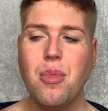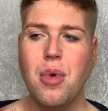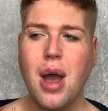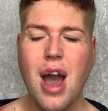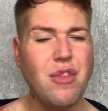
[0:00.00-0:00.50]

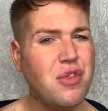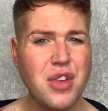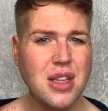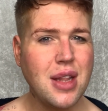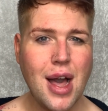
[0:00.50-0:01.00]
having
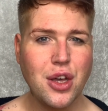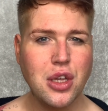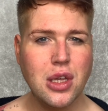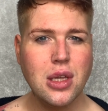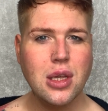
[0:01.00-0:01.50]

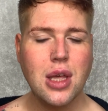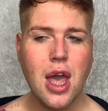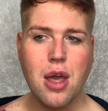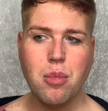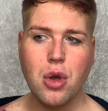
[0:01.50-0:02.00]

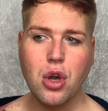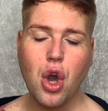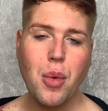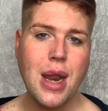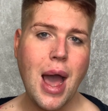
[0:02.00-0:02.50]
vitiligo,
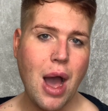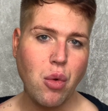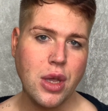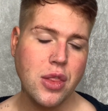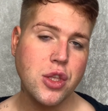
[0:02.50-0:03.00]
going
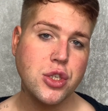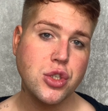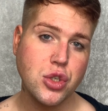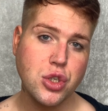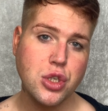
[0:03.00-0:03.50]
out in the
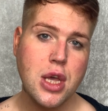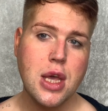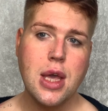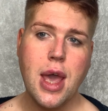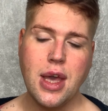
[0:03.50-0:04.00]
sun,
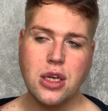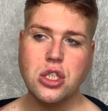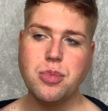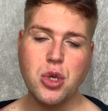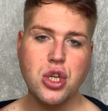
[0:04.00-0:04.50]
it
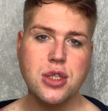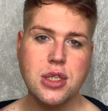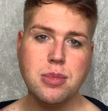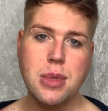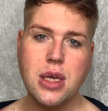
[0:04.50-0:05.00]

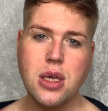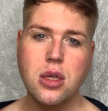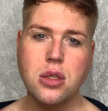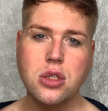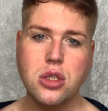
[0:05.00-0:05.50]
exposes me
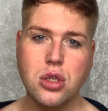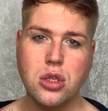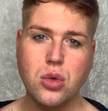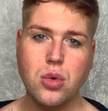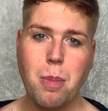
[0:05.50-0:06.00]

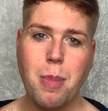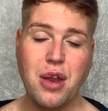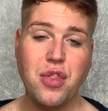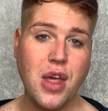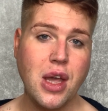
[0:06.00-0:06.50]
to bad
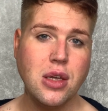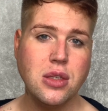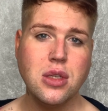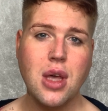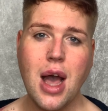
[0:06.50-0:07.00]

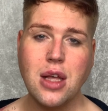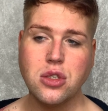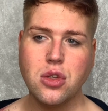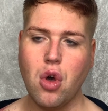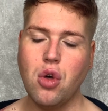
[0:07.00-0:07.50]
things,
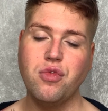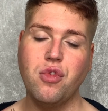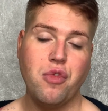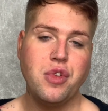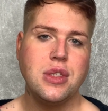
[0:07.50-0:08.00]
as of
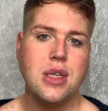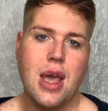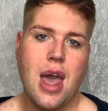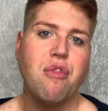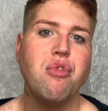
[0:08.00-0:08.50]
obviously
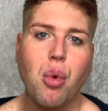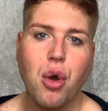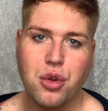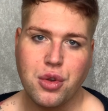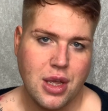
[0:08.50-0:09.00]

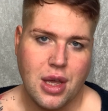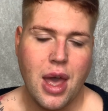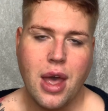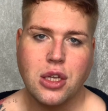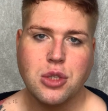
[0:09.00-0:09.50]
everyone, it
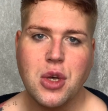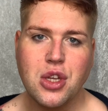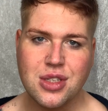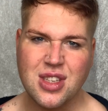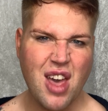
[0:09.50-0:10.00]

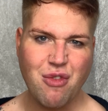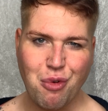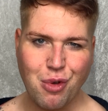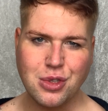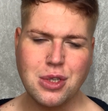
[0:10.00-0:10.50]
exposes
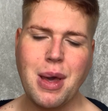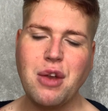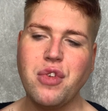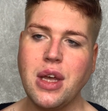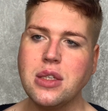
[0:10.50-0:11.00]
everyone to bad
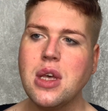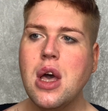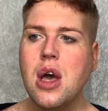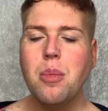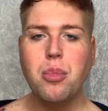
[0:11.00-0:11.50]
things.
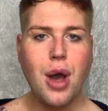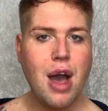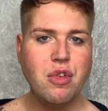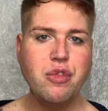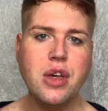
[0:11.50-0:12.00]
But
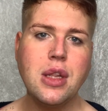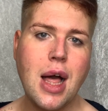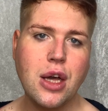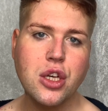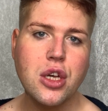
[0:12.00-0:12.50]
having
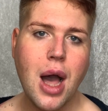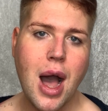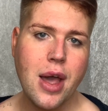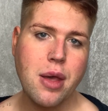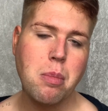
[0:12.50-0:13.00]
vitiligo,
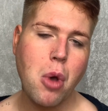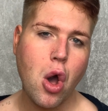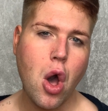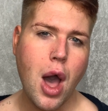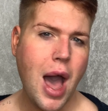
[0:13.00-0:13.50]
I am
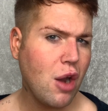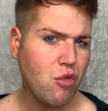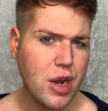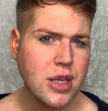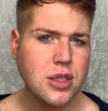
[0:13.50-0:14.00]
more at
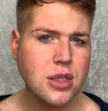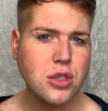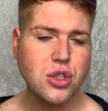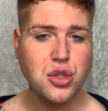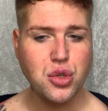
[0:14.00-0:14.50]
risk
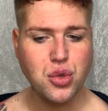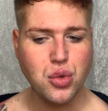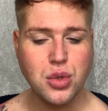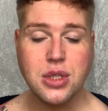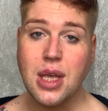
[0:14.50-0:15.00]

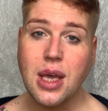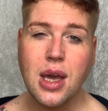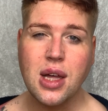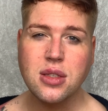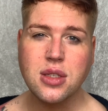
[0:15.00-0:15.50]
to skin
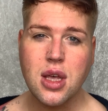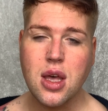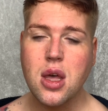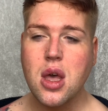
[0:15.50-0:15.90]
cancer.